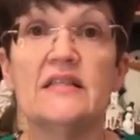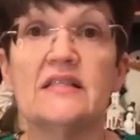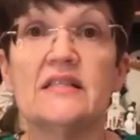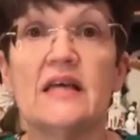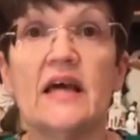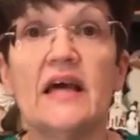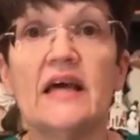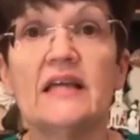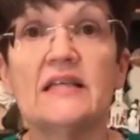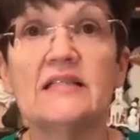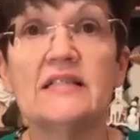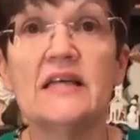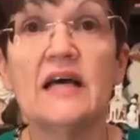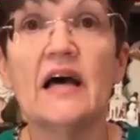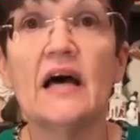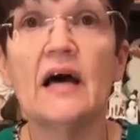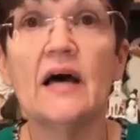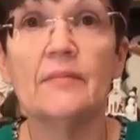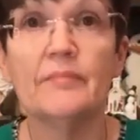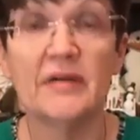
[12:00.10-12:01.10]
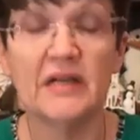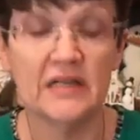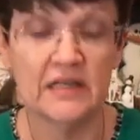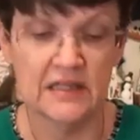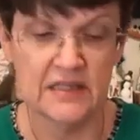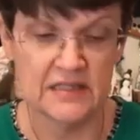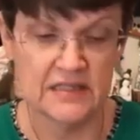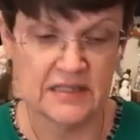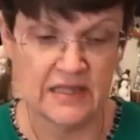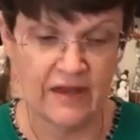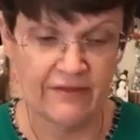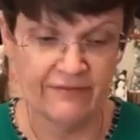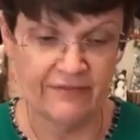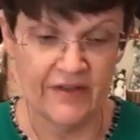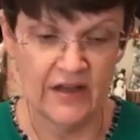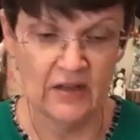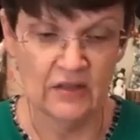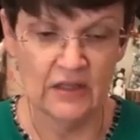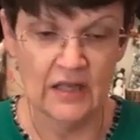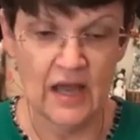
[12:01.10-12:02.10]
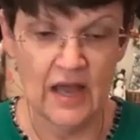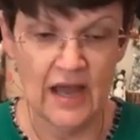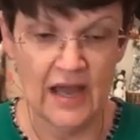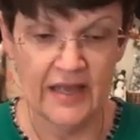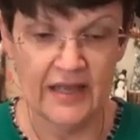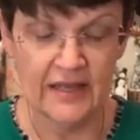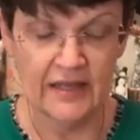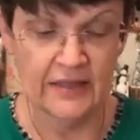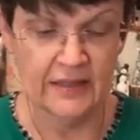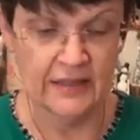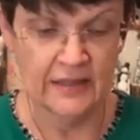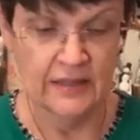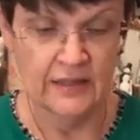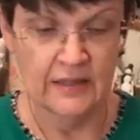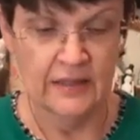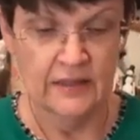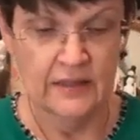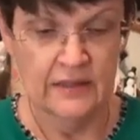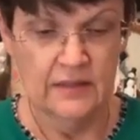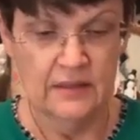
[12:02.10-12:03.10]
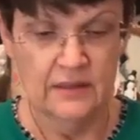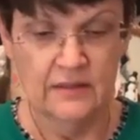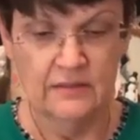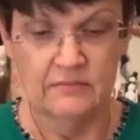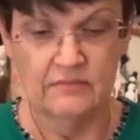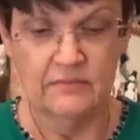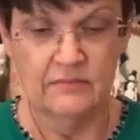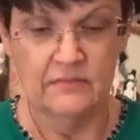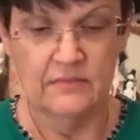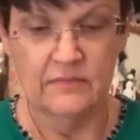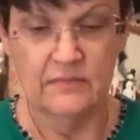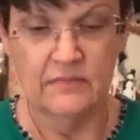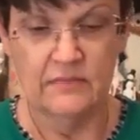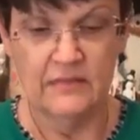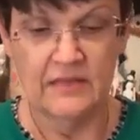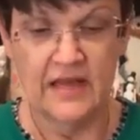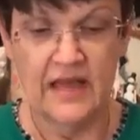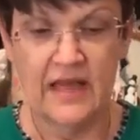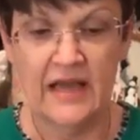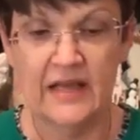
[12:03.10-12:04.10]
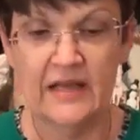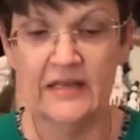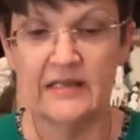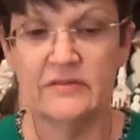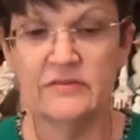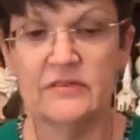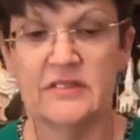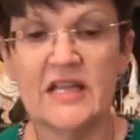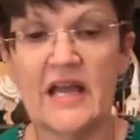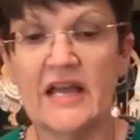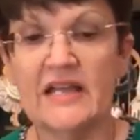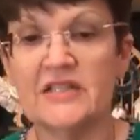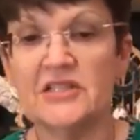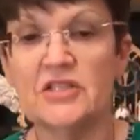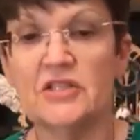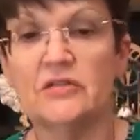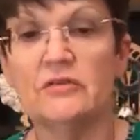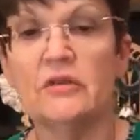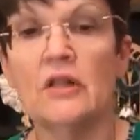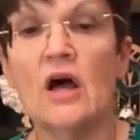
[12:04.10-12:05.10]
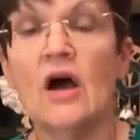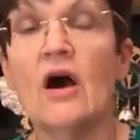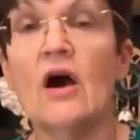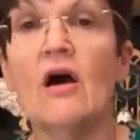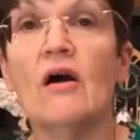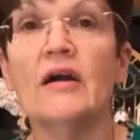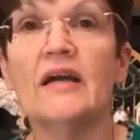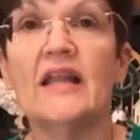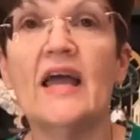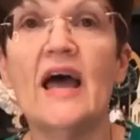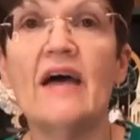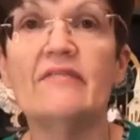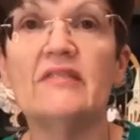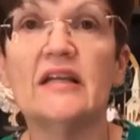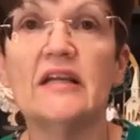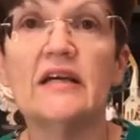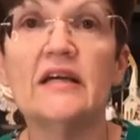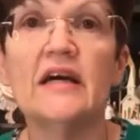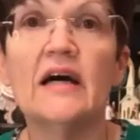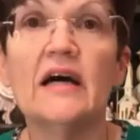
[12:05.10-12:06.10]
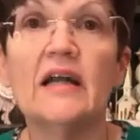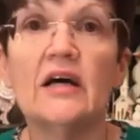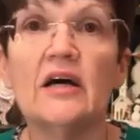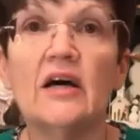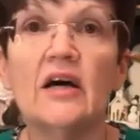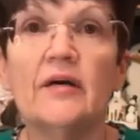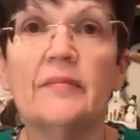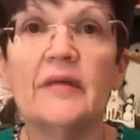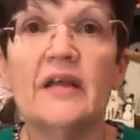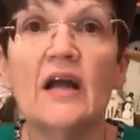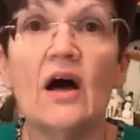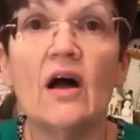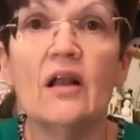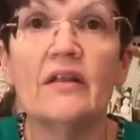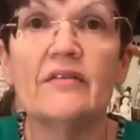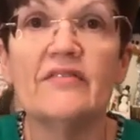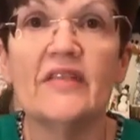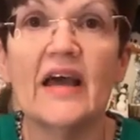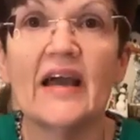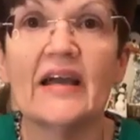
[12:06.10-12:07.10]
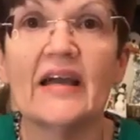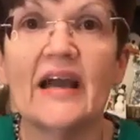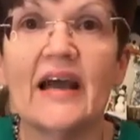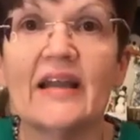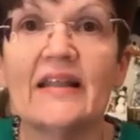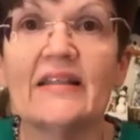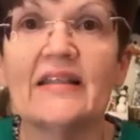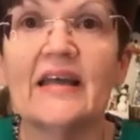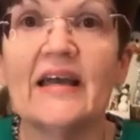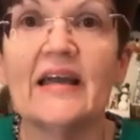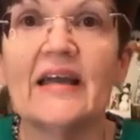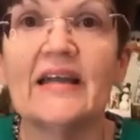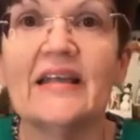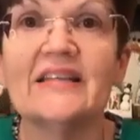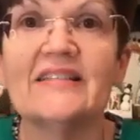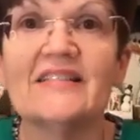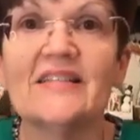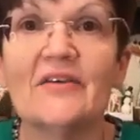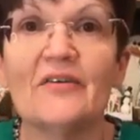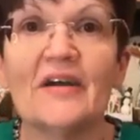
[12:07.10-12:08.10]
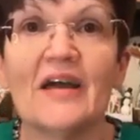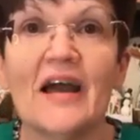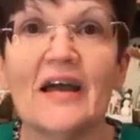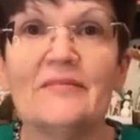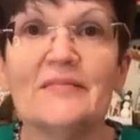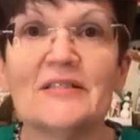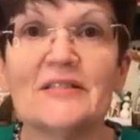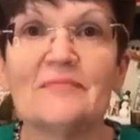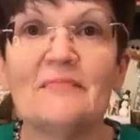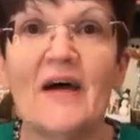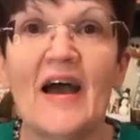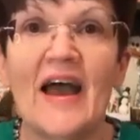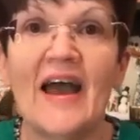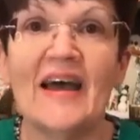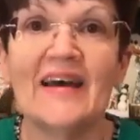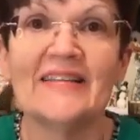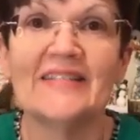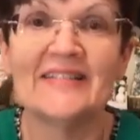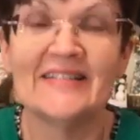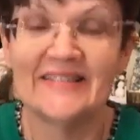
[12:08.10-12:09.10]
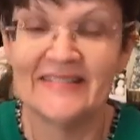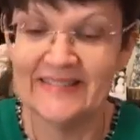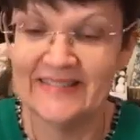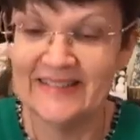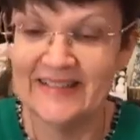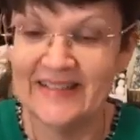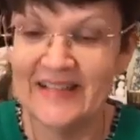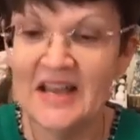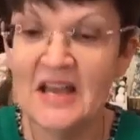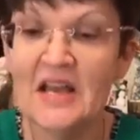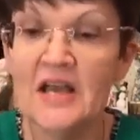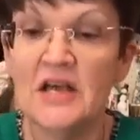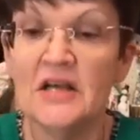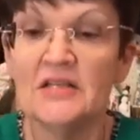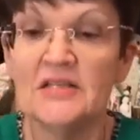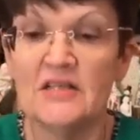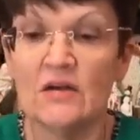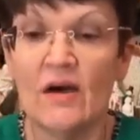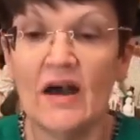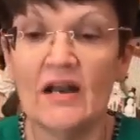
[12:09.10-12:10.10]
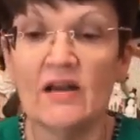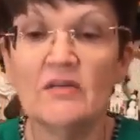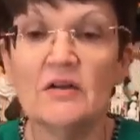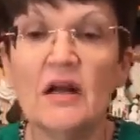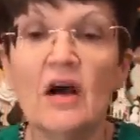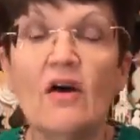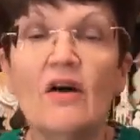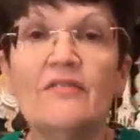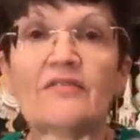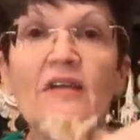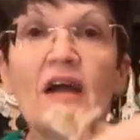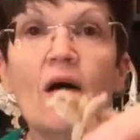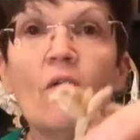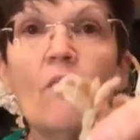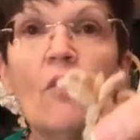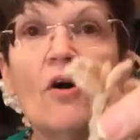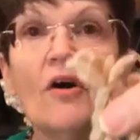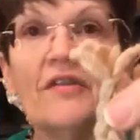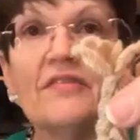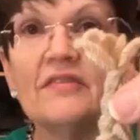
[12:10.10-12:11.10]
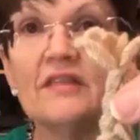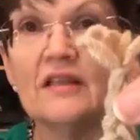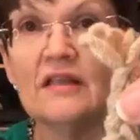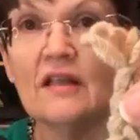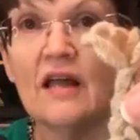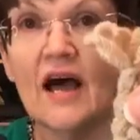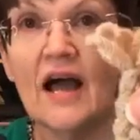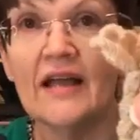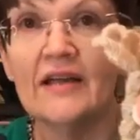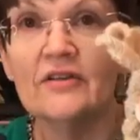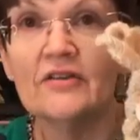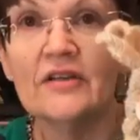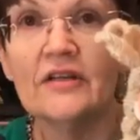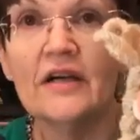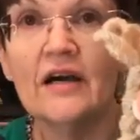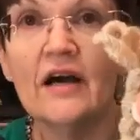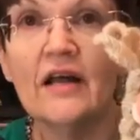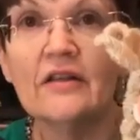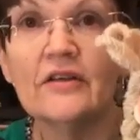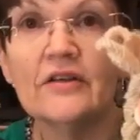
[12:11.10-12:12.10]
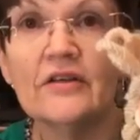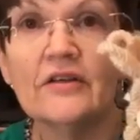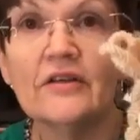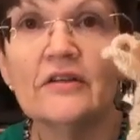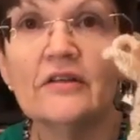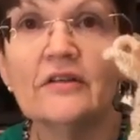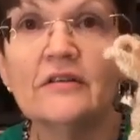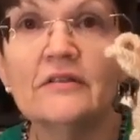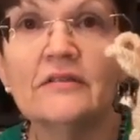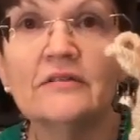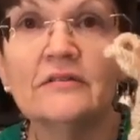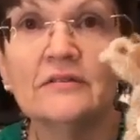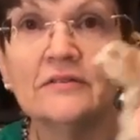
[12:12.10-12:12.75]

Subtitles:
this ahead of time because I felt like that it would take too long and having to cut them and all of that kind of thing. It's okay, Miss Pat. So I don't know if y'all want the lighter color